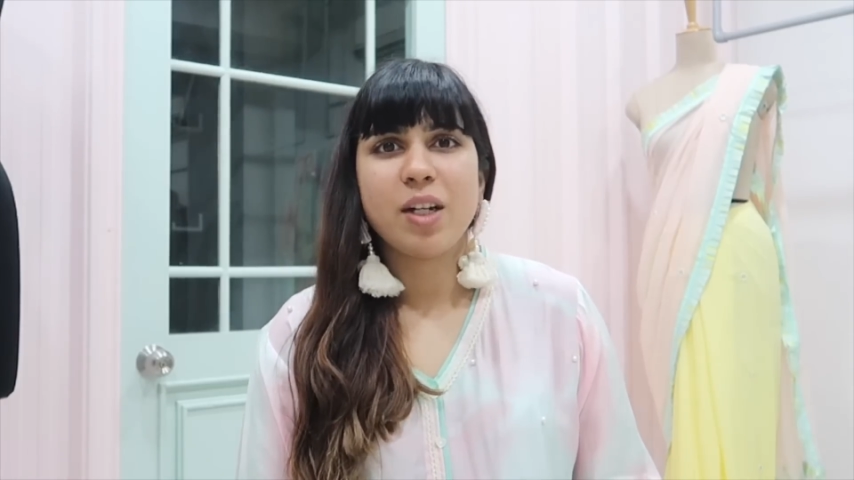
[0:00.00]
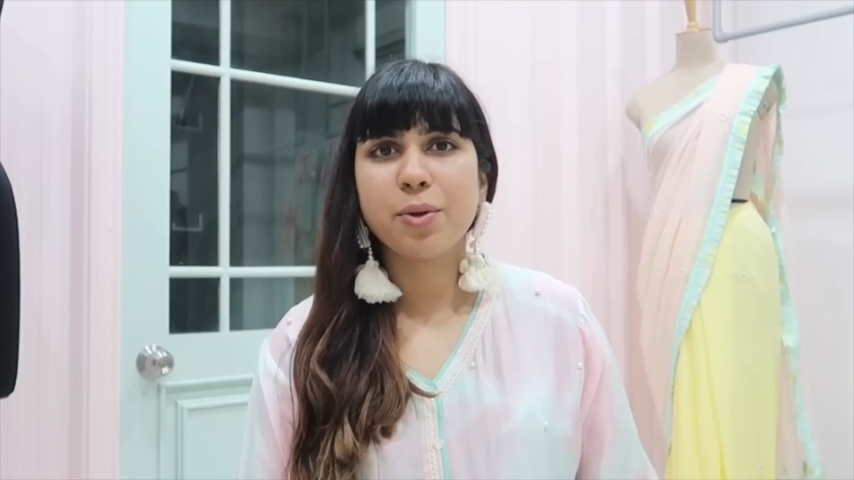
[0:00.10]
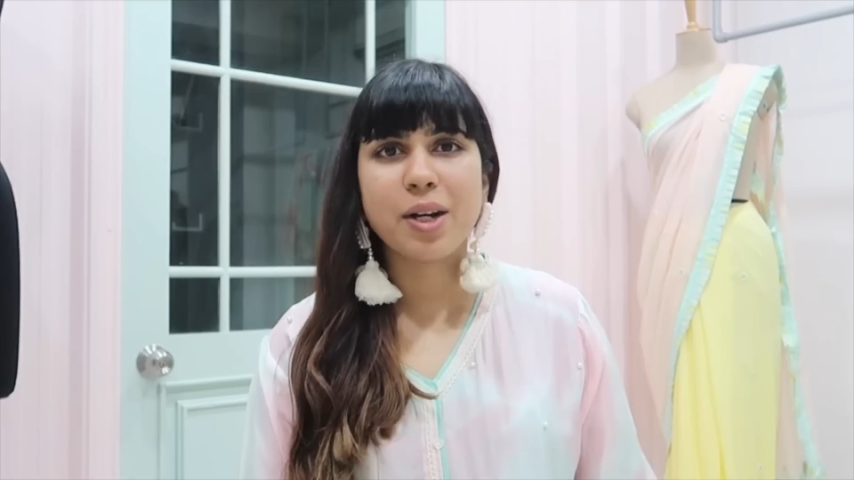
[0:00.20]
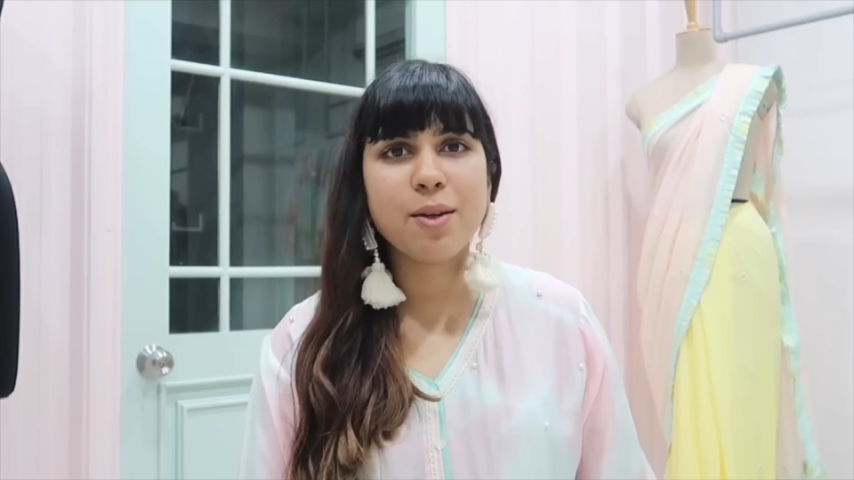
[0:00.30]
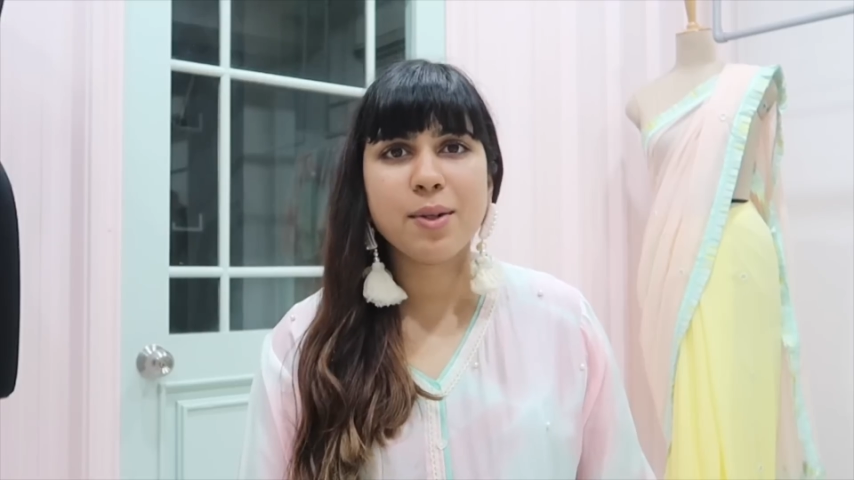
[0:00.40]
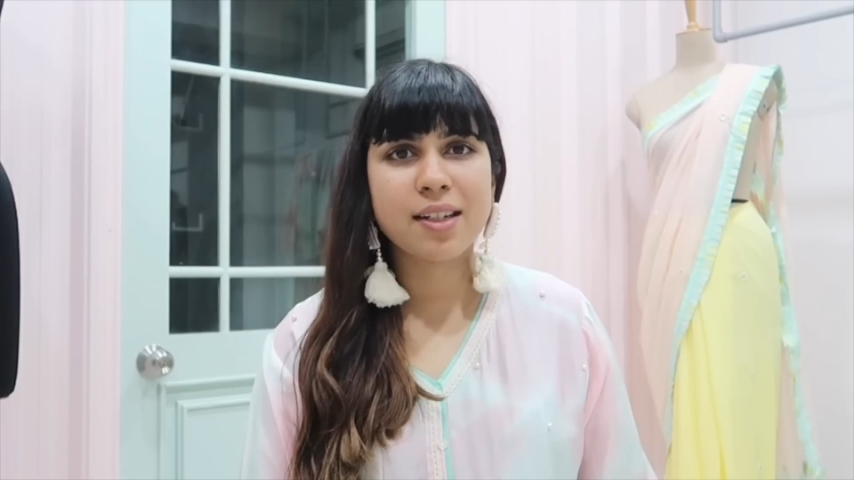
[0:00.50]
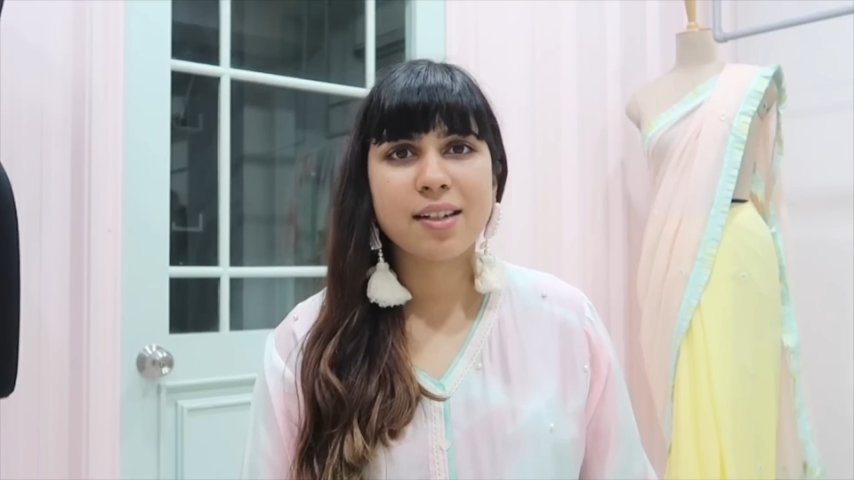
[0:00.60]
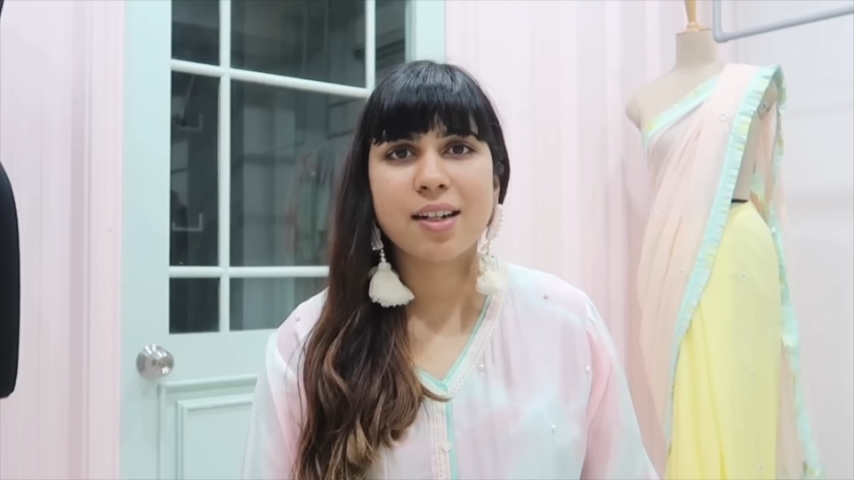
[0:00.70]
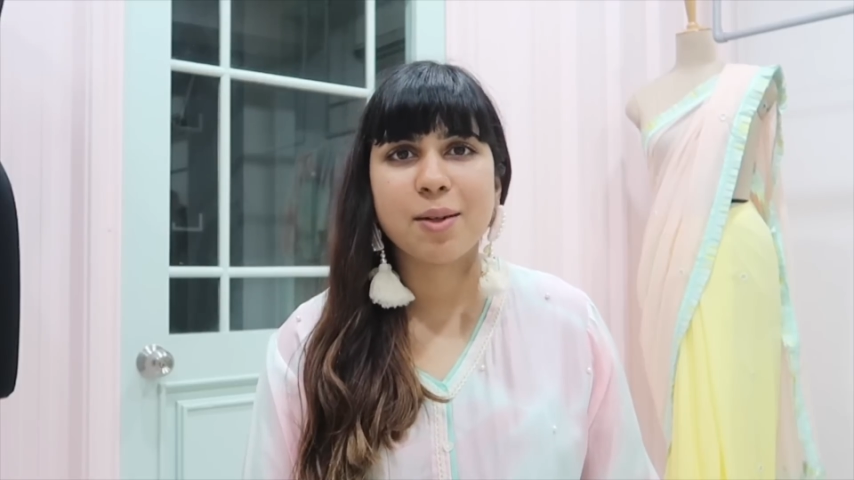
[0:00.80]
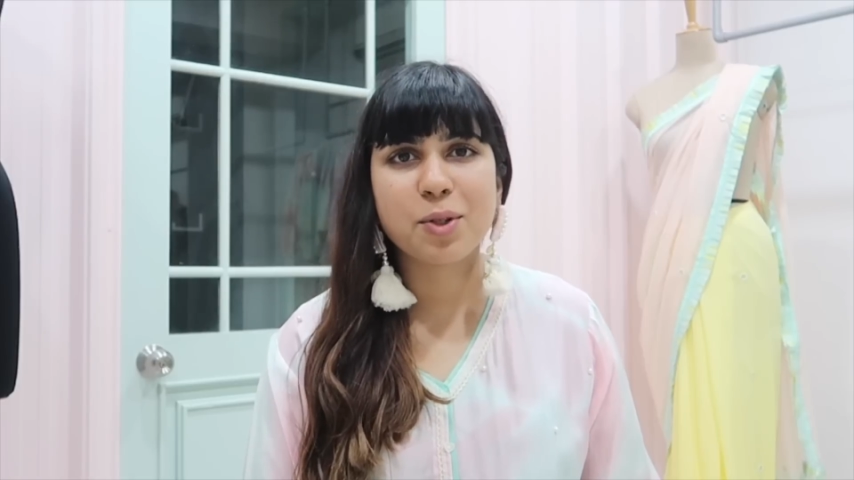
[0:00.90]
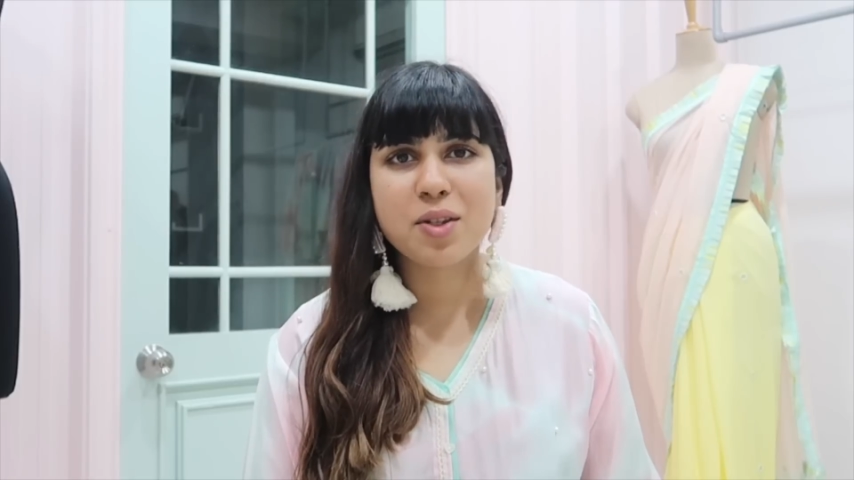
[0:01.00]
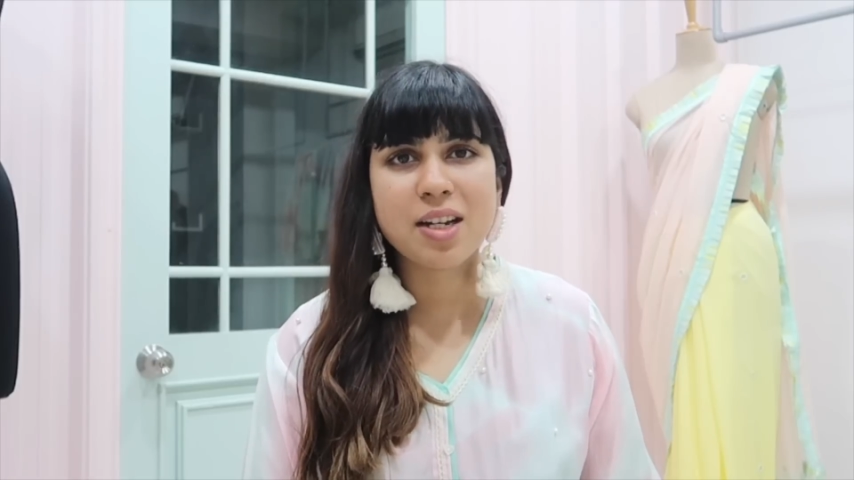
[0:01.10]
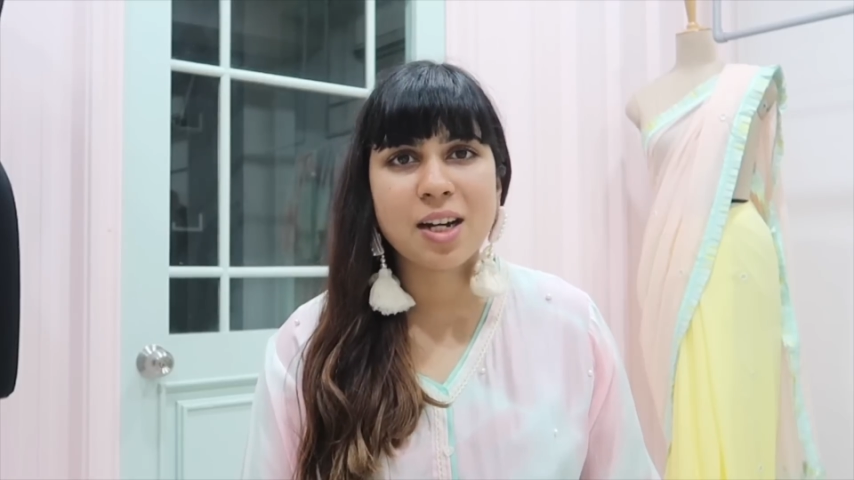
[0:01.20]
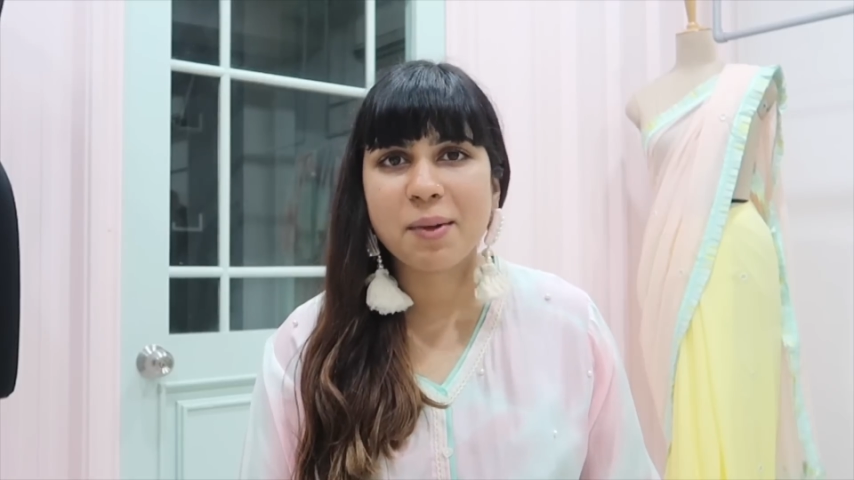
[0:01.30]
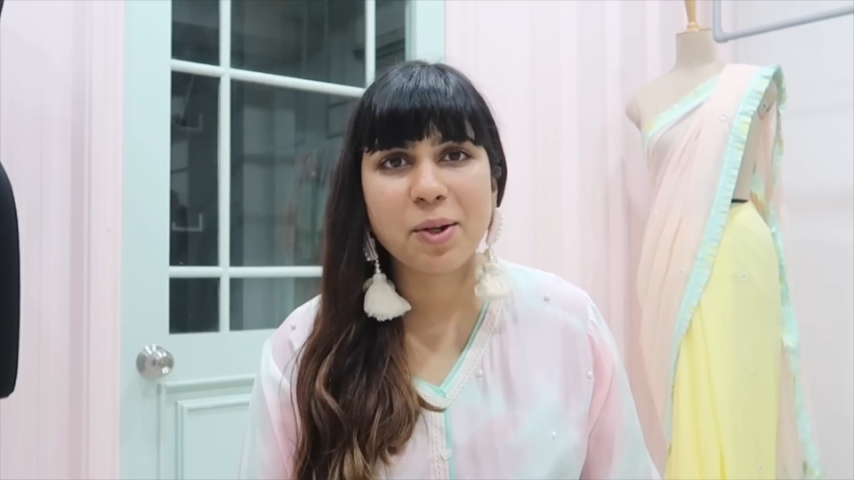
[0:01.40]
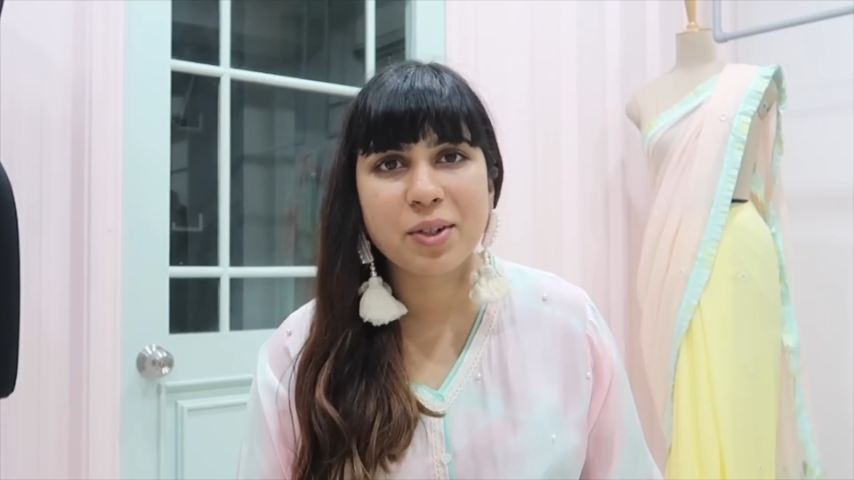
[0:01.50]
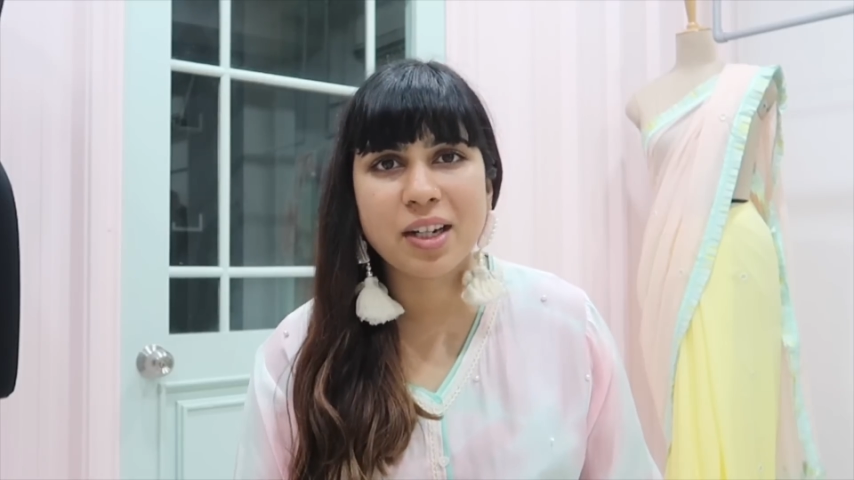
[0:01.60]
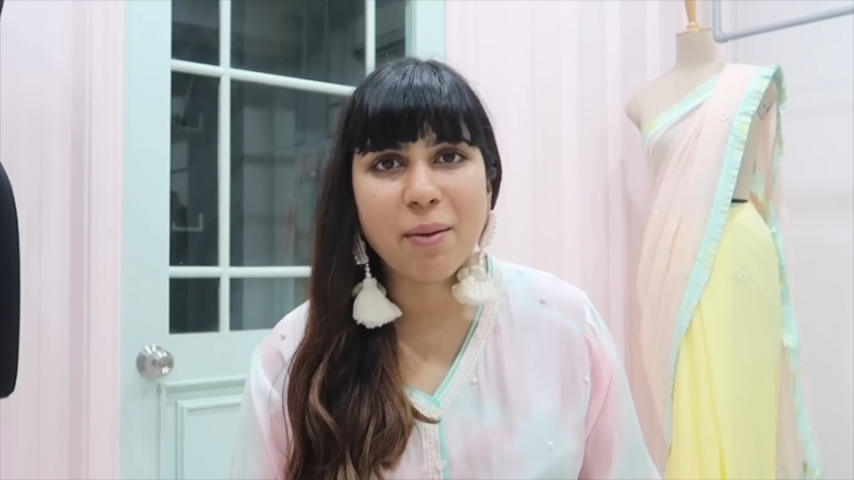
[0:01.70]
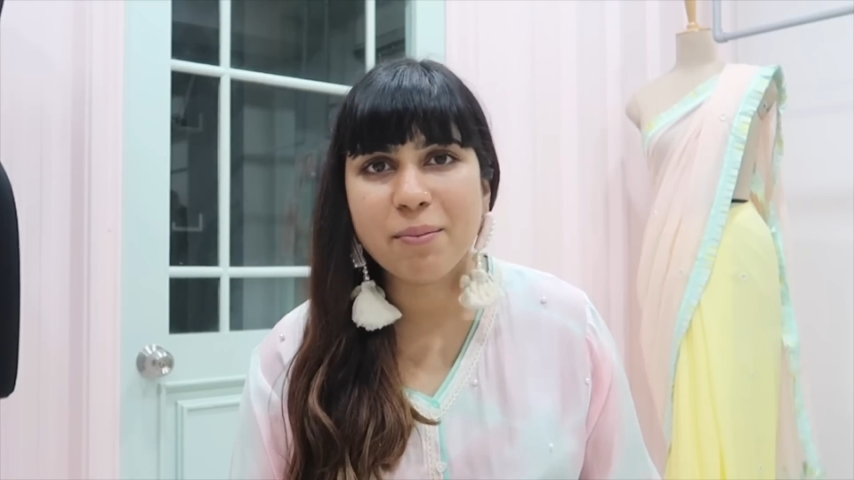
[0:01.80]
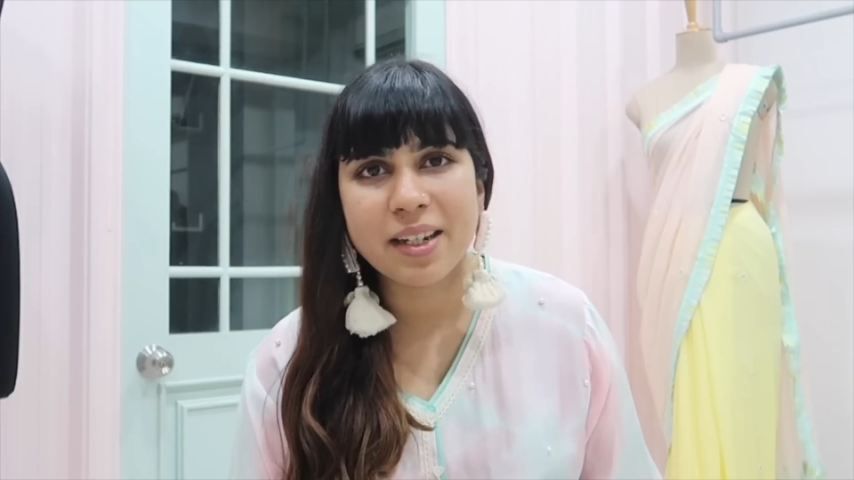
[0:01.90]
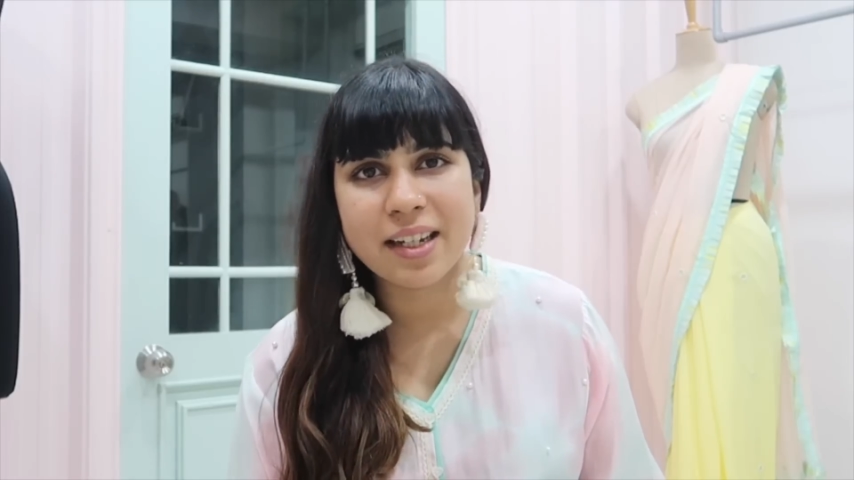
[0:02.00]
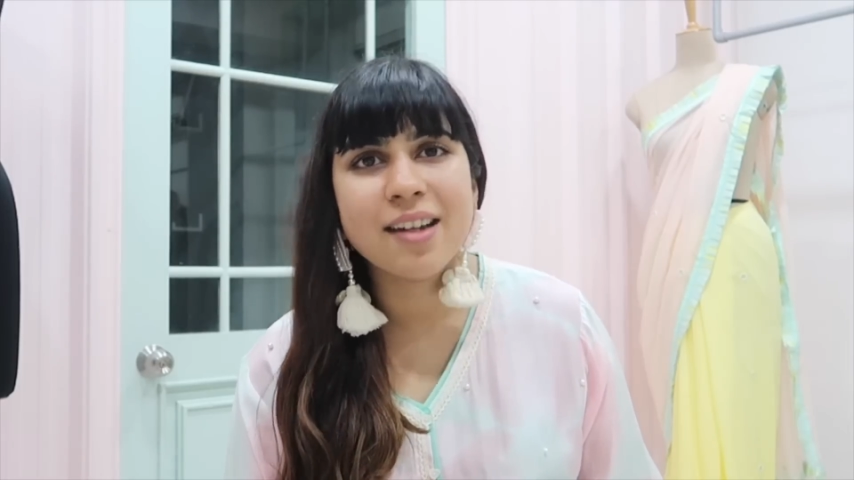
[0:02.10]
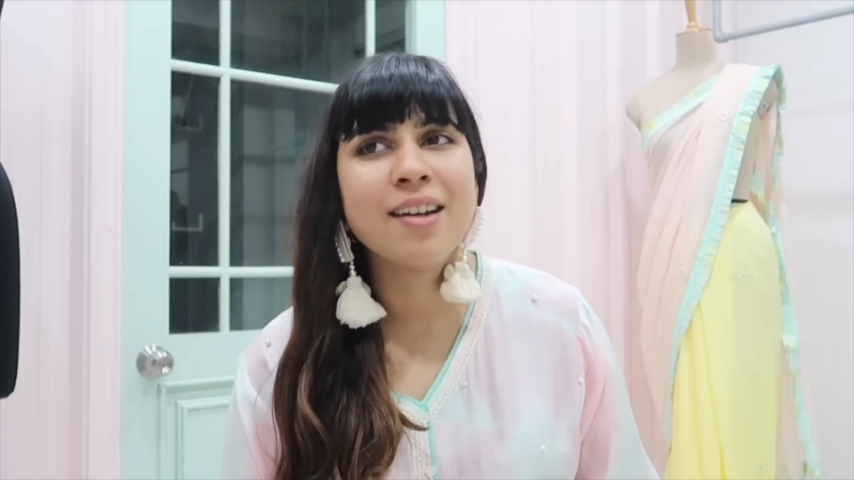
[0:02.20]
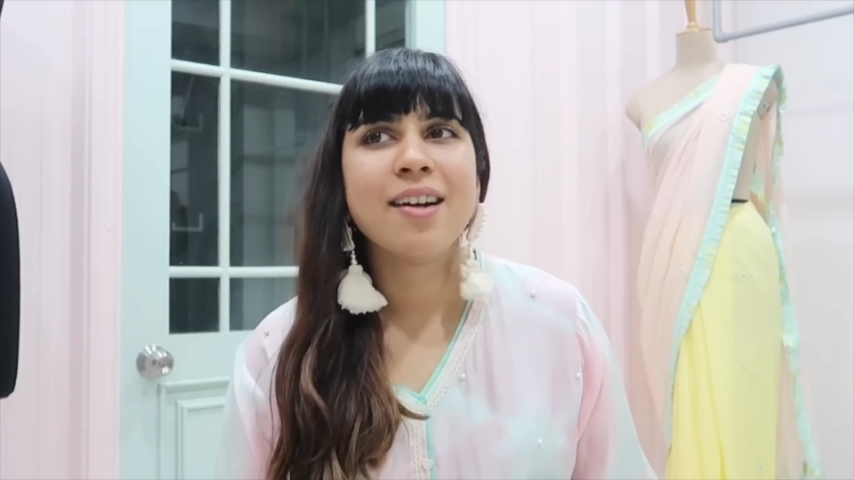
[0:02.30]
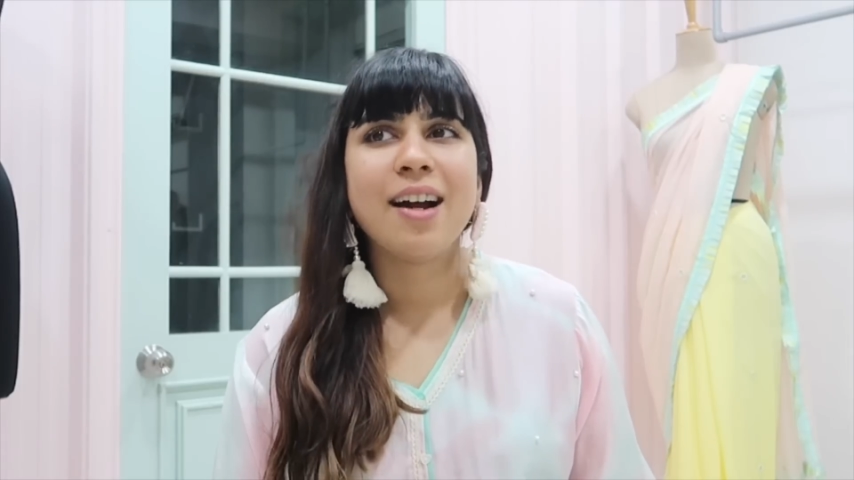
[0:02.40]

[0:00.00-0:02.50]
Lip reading: to hell with it, I'm gonna start my own company,